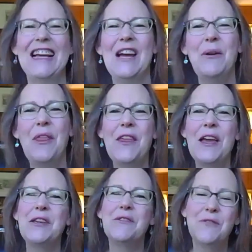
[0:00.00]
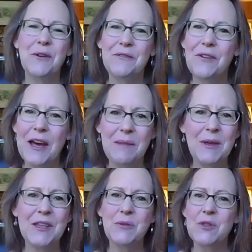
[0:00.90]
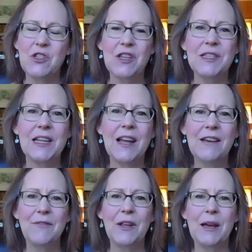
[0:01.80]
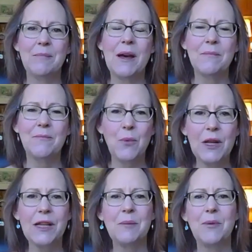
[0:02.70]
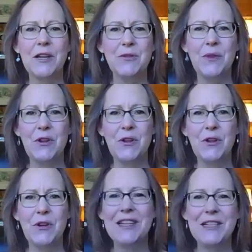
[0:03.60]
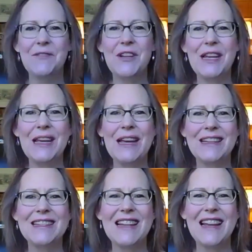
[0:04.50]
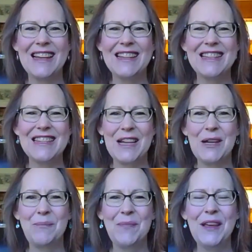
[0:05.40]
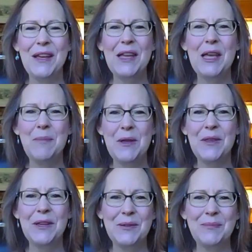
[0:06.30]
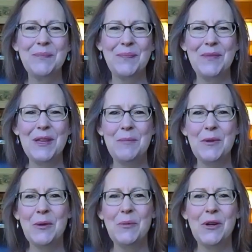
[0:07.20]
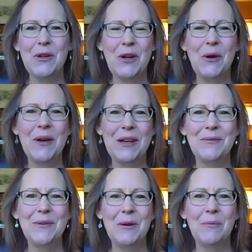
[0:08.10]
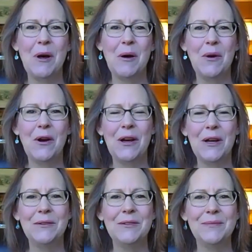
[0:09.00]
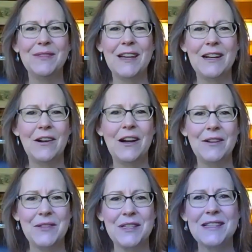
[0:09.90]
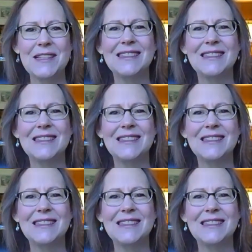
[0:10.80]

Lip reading: Well, thank you for inviting me. This was just delightful. I'm really impressed with your creativity and keeping the word going while we're all at our houses.